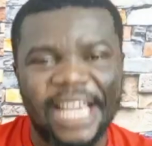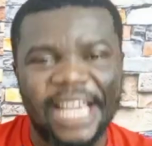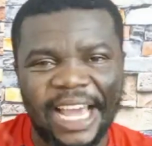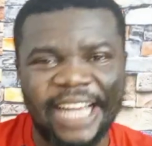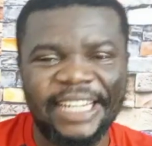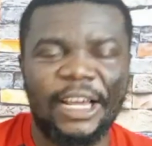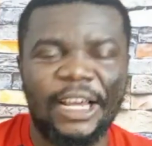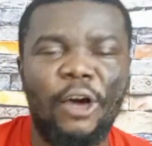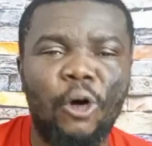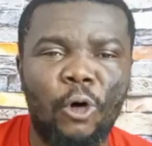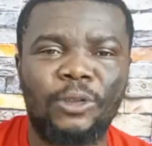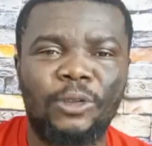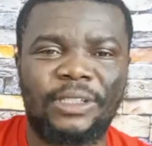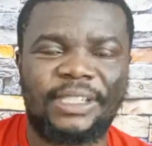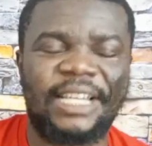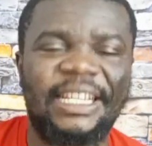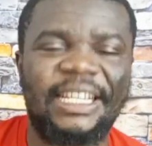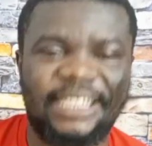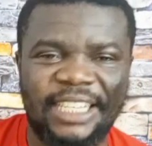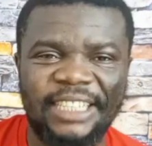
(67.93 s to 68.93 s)
and they all
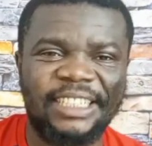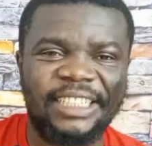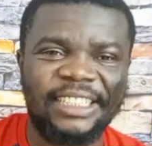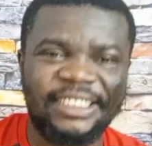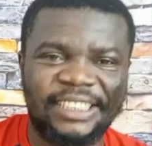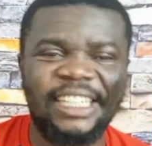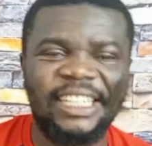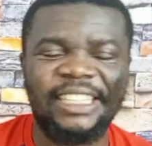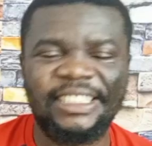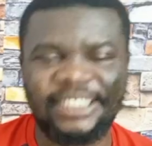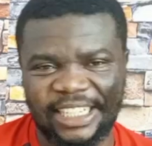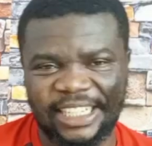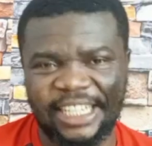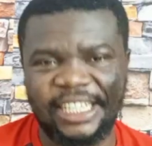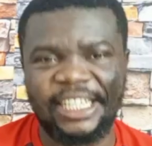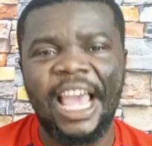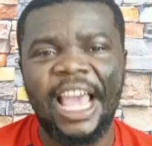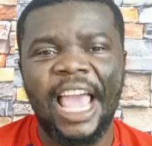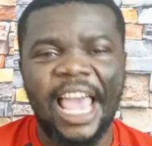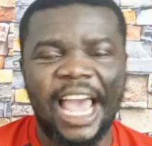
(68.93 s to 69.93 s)
started and then
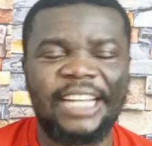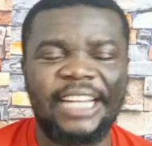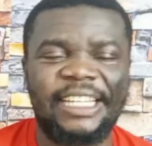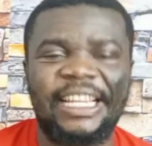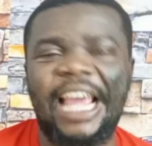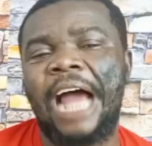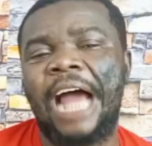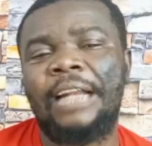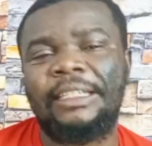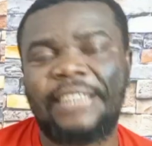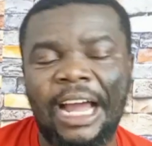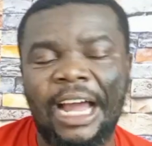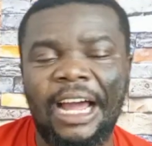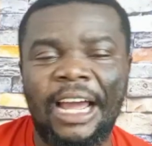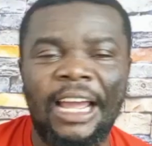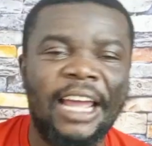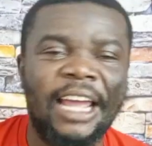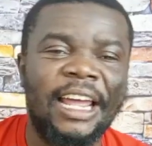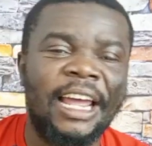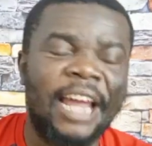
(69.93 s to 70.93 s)
they at
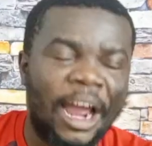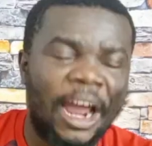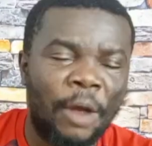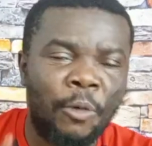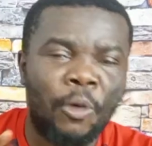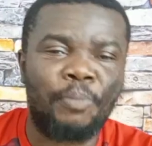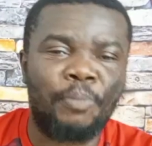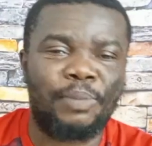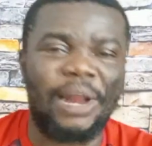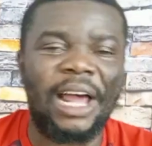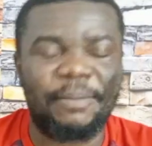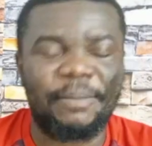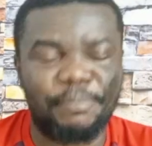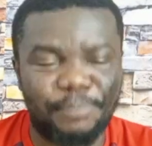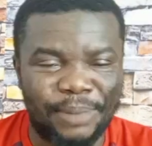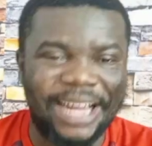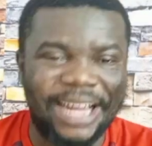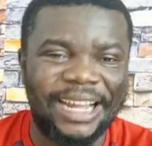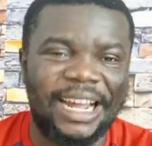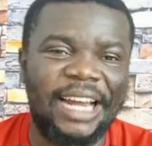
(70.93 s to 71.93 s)
the
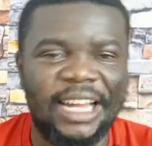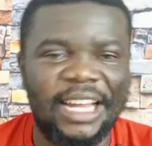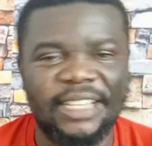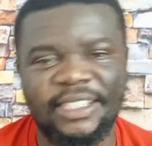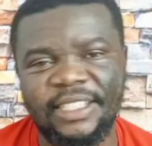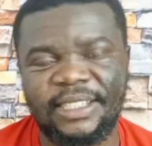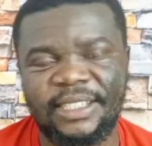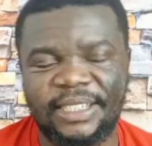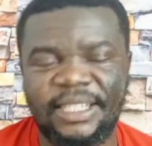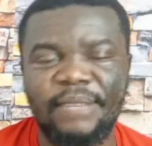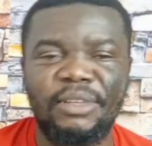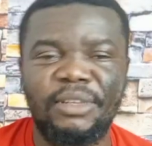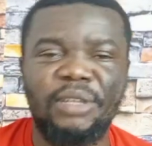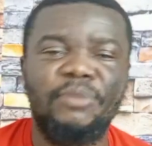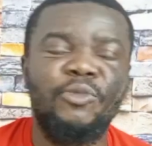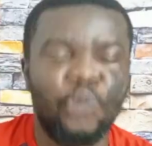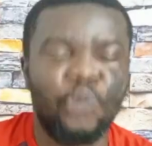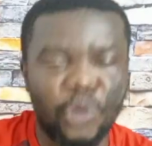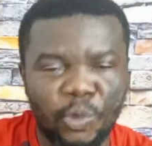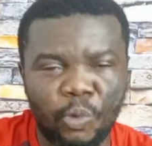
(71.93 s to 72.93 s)
Black Galaxies
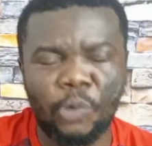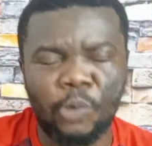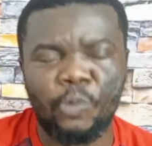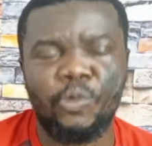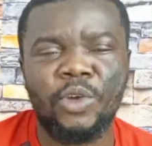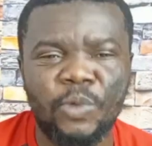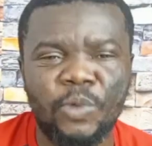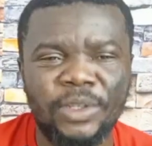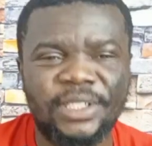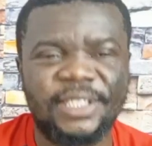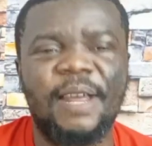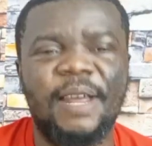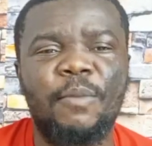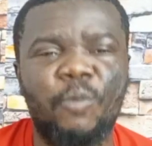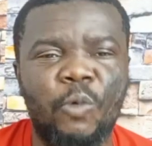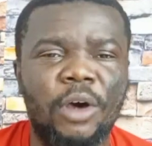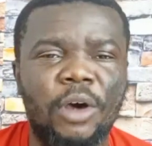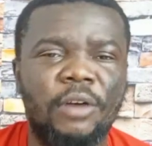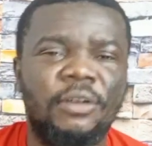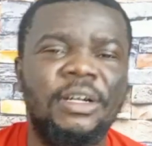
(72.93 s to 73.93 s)
team. We wish
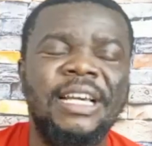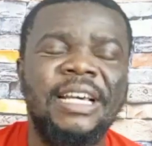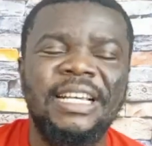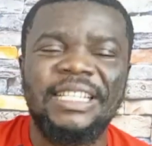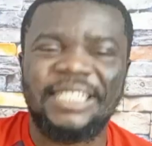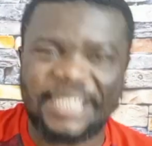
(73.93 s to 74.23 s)
them well.